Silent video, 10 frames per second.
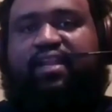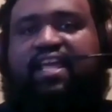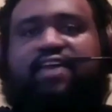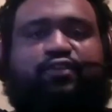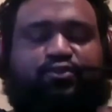But
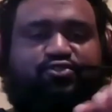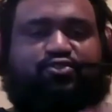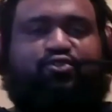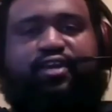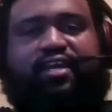even your
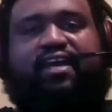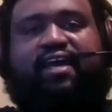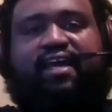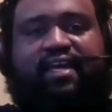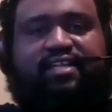story
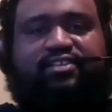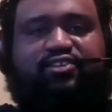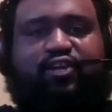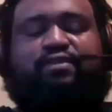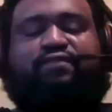in
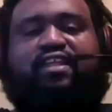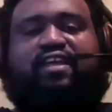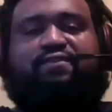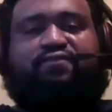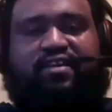terms of
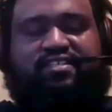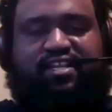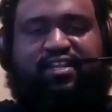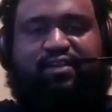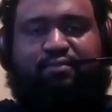getting
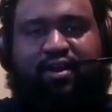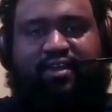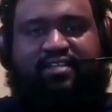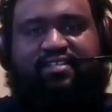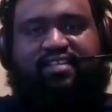invested in the
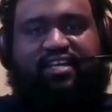markets is